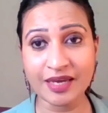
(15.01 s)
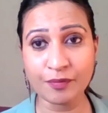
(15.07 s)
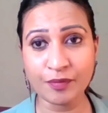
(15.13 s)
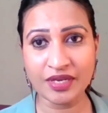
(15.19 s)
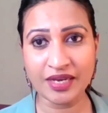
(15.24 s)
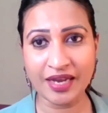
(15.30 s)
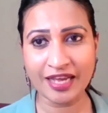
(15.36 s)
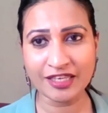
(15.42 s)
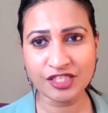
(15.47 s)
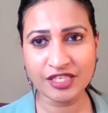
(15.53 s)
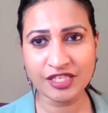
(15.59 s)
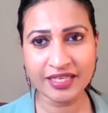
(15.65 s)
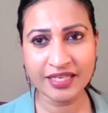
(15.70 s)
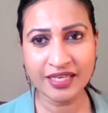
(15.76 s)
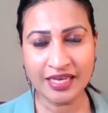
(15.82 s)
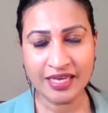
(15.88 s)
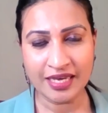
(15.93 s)
this time we're
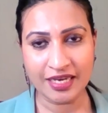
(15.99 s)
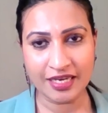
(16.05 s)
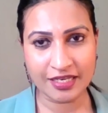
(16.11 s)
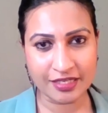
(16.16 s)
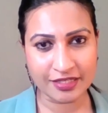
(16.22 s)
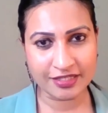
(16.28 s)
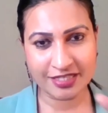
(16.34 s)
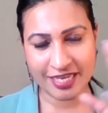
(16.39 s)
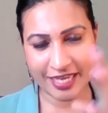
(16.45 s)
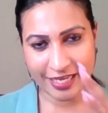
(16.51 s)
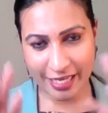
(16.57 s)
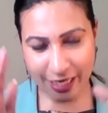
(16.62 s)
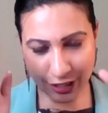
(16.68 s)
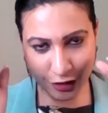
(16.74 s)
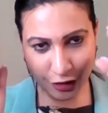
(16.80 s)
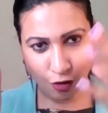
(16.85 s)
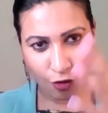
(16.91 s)
actually
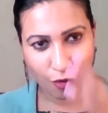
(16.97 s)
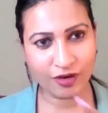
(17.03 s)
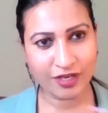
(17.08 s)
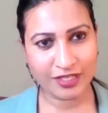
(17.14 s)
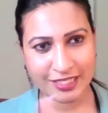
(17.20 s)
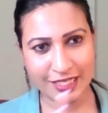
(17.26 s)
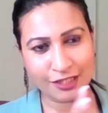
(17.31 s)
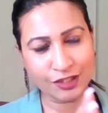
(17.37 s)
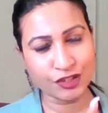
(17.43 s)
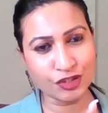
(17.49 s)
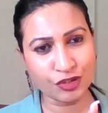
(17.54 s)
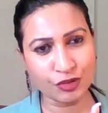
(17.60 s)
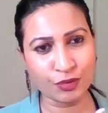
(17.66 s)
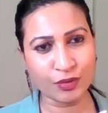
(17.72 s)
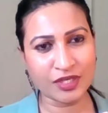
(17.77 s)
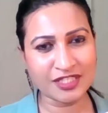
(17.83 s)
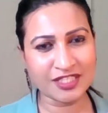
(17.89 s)
taking your attention
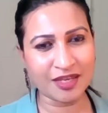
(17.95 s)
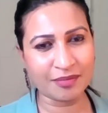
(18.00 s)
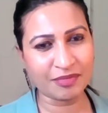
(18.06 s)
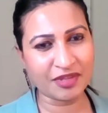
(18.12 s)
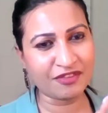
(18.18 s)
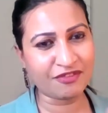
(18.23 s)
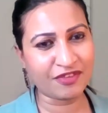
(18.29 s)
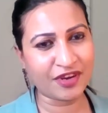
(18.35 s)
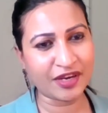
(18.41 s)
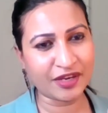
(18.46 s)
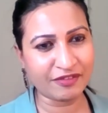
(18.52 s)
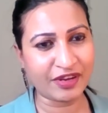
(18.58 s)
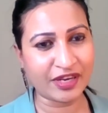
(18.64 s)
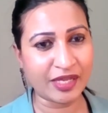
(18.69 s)
towards something very,